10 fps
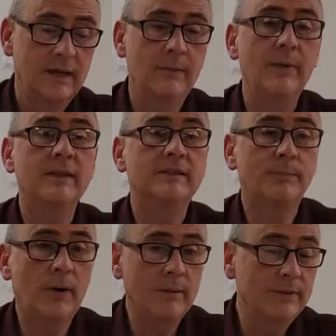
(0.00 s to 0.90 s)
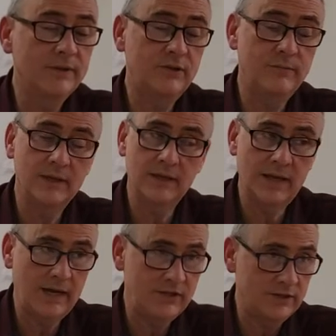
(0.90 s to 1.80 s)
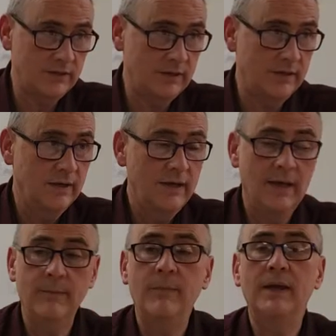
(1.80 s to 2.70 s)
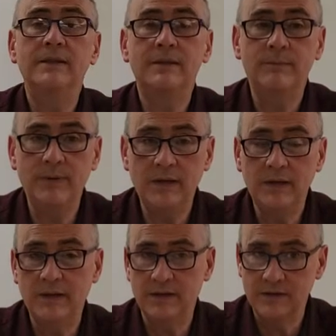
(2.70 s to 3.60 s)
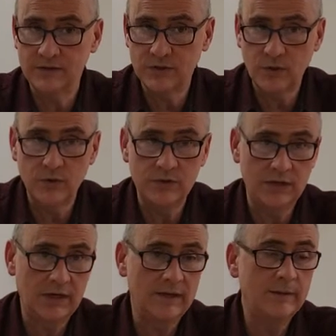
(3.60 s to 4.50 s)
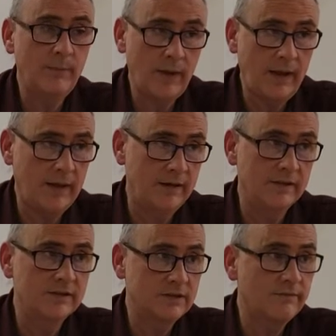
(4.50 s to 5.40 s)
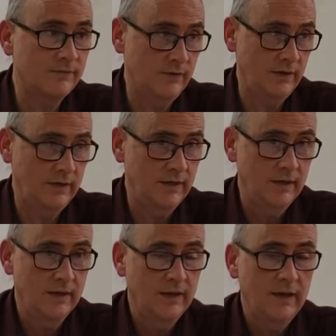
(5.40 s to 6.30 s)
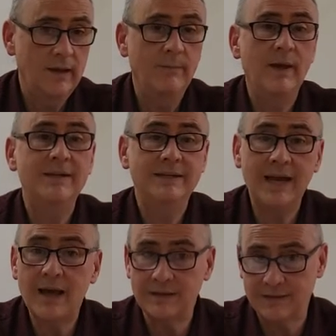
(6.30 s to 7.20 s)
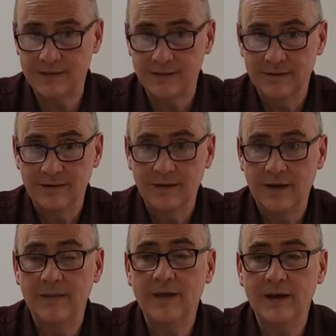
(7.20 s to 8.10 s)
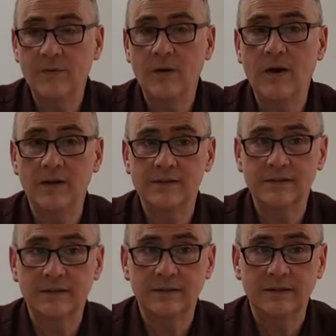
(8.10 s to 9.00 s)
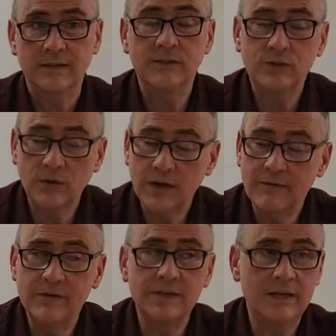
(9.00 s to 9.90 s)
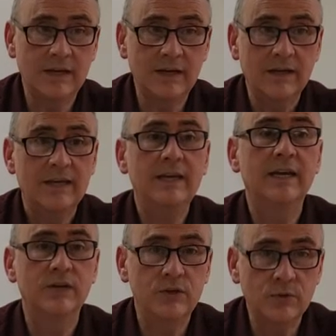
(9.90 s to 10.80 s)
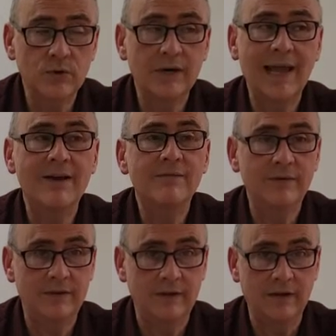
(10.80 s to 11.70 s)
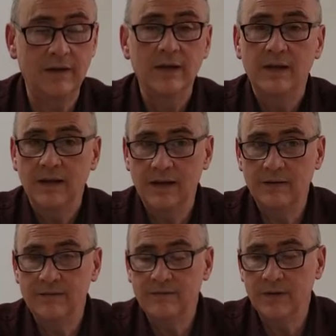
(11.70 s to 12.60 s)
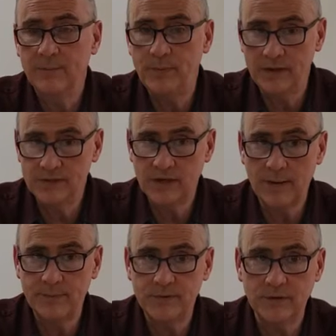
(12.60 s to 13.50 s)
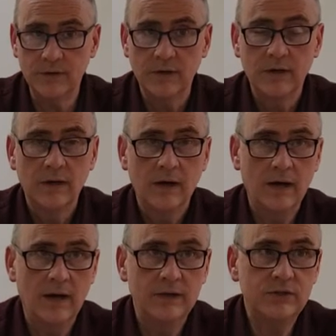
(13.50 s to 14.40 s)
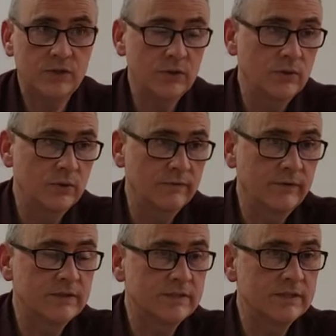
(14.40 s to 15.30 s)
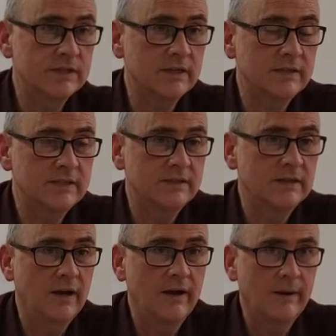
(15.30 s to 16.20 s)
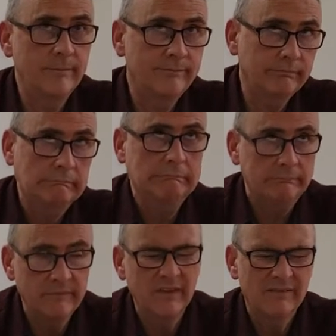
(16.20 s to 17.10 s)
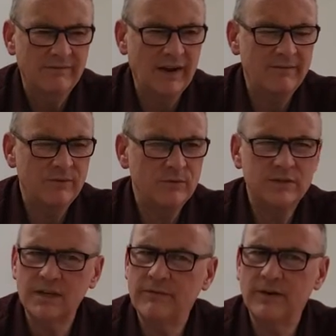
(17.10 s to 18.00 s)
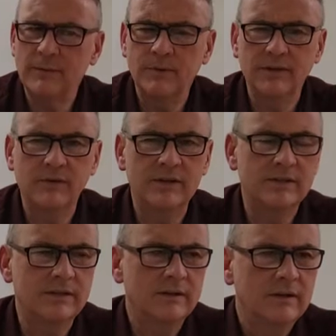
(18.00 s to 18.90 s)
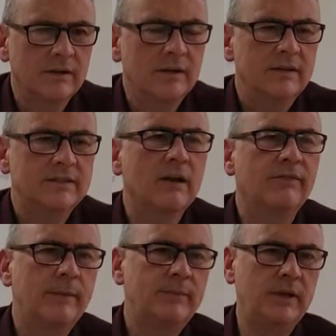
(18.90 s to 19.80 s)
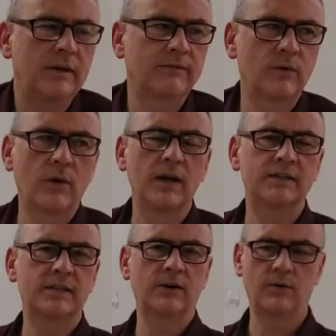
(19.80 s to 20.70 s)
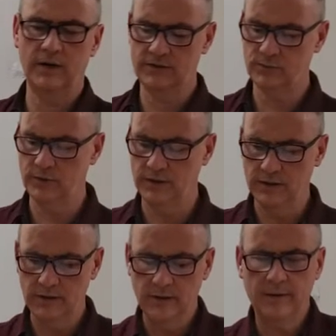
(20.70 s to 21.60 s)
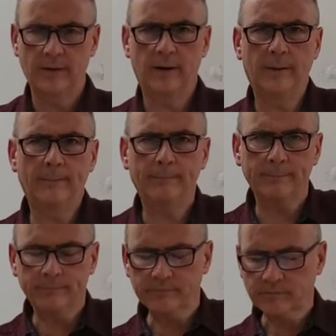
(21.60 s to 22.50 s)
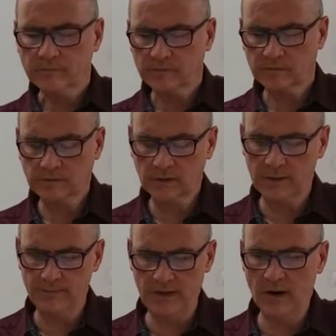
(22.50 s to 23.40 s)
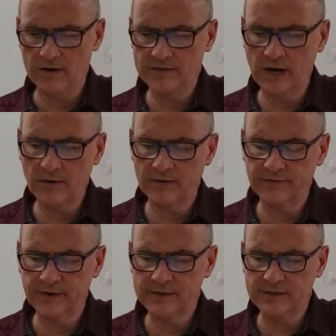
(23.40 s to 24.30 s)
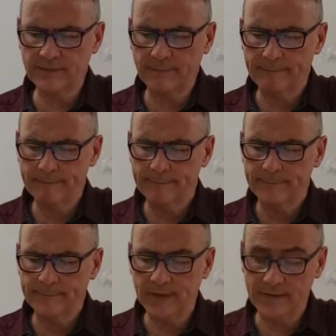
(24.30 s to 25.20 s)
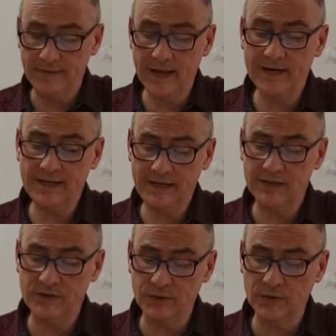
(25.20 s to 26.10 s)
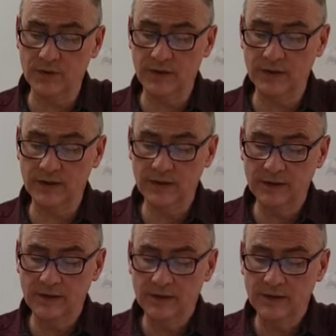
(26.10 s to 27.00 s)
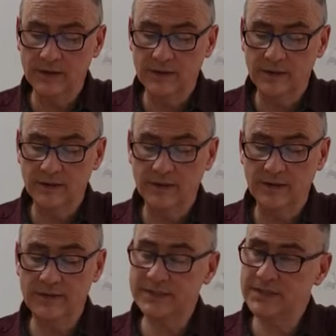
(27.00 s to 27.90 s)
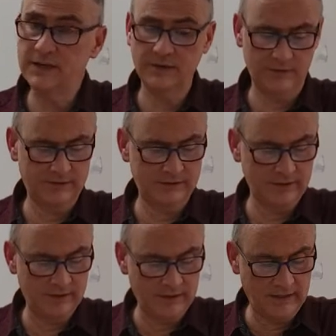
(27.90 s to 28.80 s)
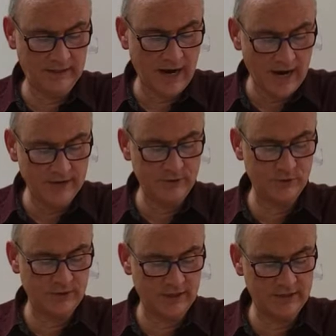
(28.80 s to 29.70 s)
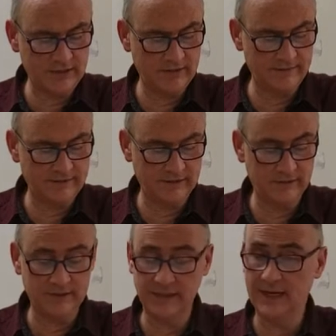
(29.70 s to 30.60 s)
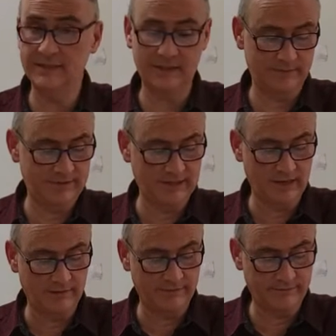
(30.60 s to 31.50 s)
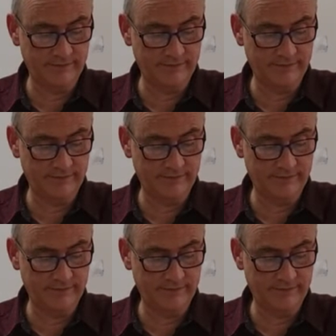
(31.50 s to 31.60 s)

It meant the public humiliation. It meant the beating and the scourging and the pain and the suffering. It meant death on that cross. He took everything, he endured everything. In Philippians chapter uh, 2, verses um, 5 through 7, I believe it is the self emptying of Christ, that Christ would um, be our sacrifice. And then he endured the sinners, the contradiction of sinners against himself.